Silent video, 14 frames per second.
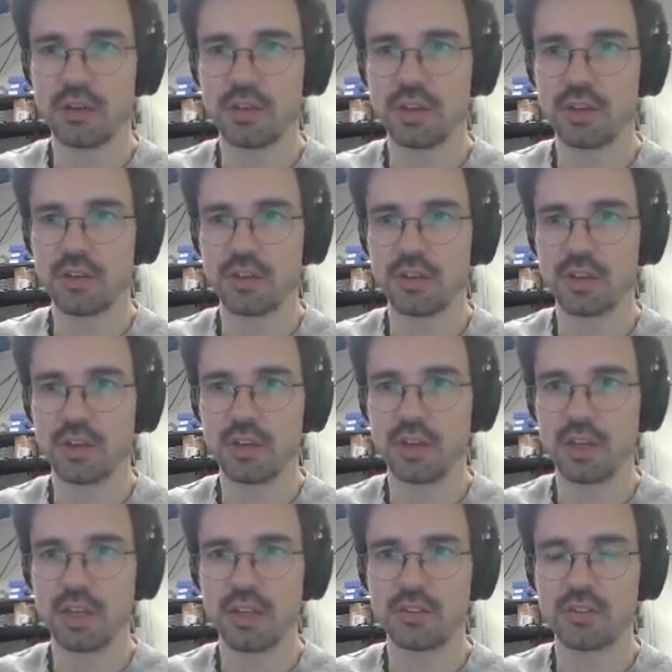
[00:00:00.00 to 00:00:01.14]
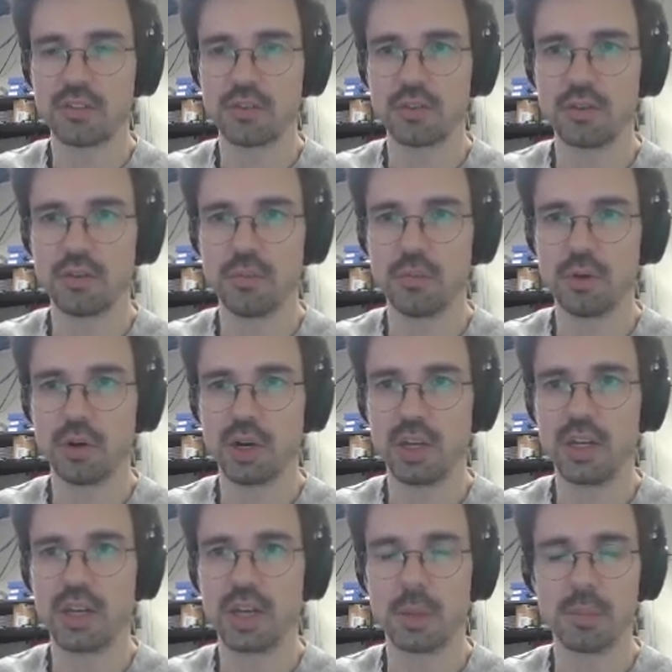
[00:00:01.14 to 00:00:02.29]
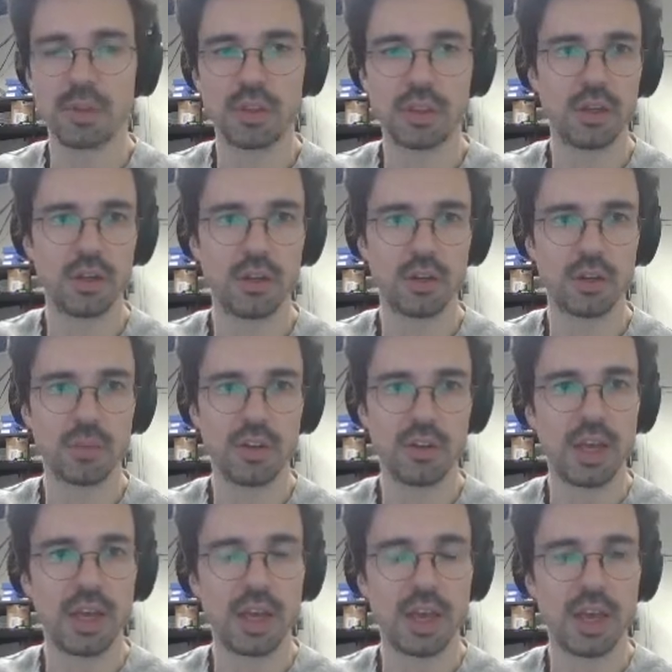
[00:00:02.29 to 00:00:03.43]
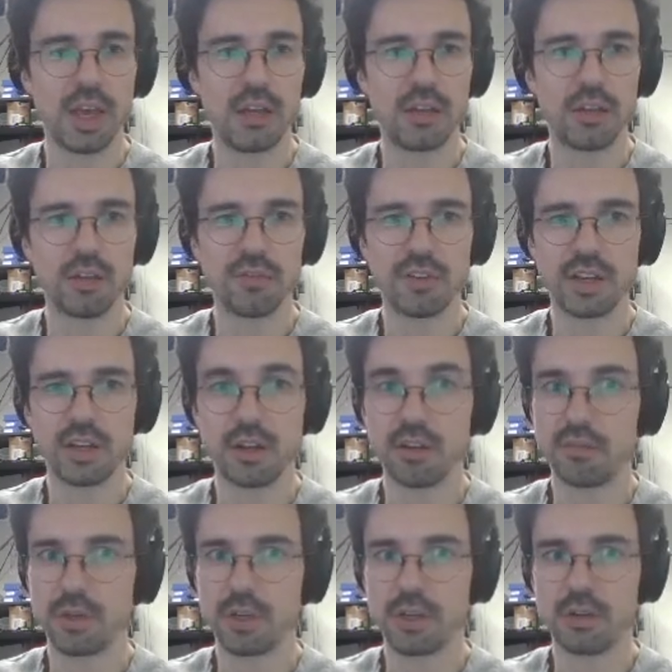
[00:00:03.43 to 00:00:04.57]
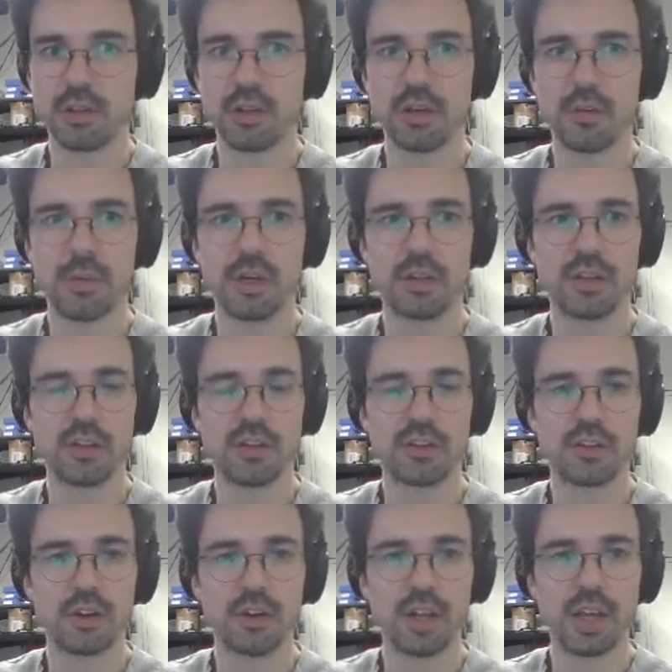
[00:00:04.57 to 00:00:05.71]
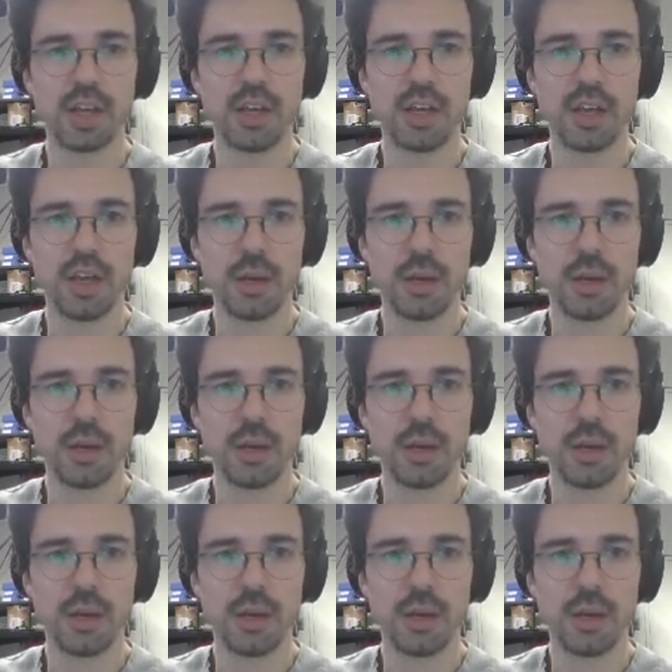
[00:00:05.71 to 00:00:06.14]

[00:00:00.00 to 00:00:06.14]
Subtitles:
There's links to more in-depth documents, and you'll find a lot of material about this online.